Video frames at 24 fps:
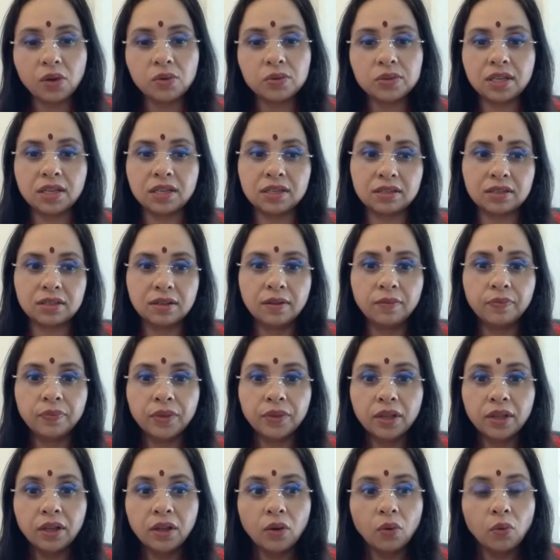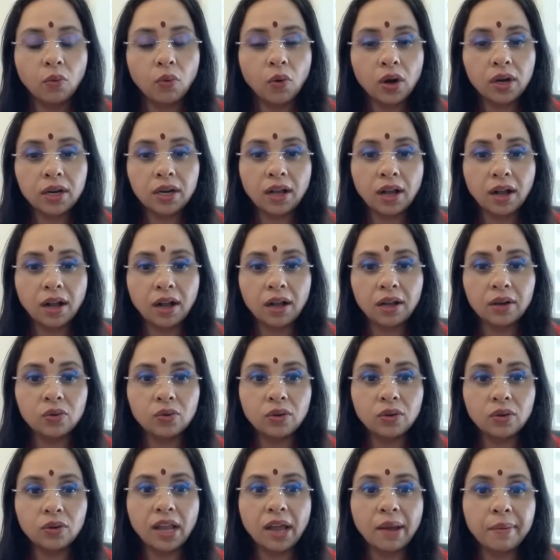now says what are
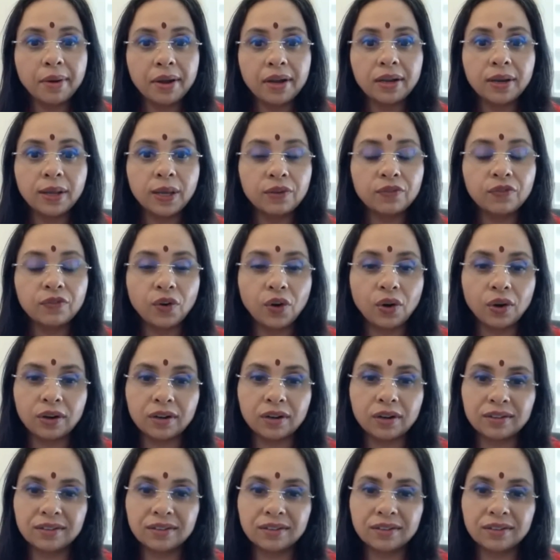you lamenting for